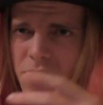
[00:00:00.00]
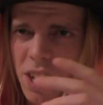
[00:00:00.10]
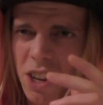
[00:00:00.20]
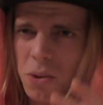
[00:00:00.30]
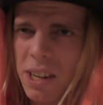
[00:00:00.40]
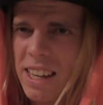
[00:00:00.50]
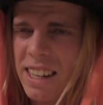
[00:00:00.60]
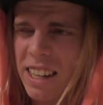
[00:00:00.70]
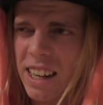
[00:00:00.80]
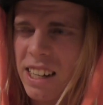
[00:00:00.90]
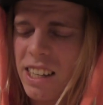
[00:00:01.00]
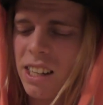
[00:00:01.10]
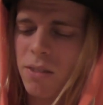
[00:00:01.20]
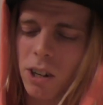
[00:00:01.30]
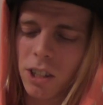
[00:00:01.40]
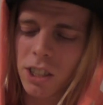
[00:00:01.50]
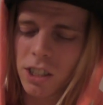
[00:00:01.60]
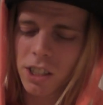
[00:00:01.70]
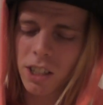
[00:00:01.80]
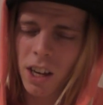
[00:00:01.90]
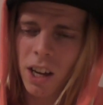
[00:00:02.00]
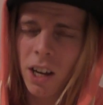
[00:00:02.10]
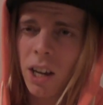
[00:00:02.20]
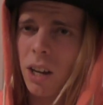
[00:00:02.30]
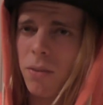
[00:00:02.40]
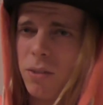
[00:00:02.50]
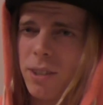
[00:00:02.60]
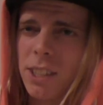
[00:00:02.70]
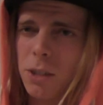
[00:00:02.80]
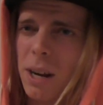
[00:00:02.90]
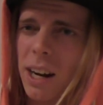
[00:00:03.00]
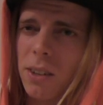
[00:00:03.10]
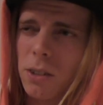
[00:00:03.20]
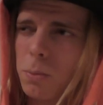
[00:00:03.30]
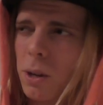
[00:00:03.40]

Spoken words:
you know, eating clean versus if it fits your macros.